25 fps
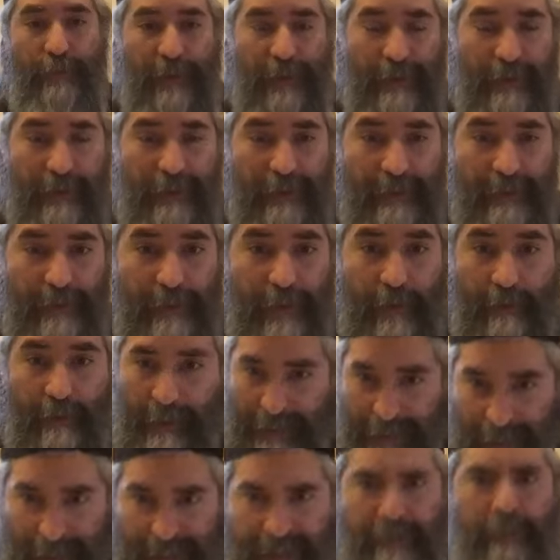mean?
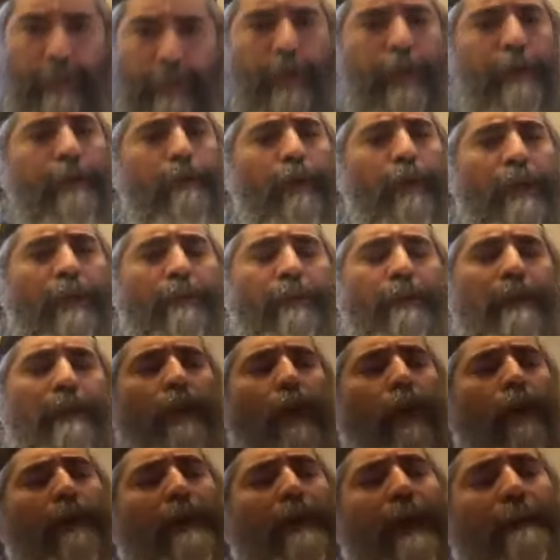But that, what do you mean?
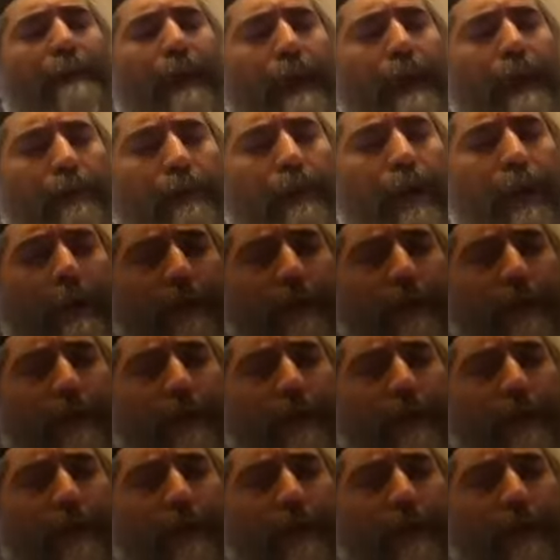No, Lama, why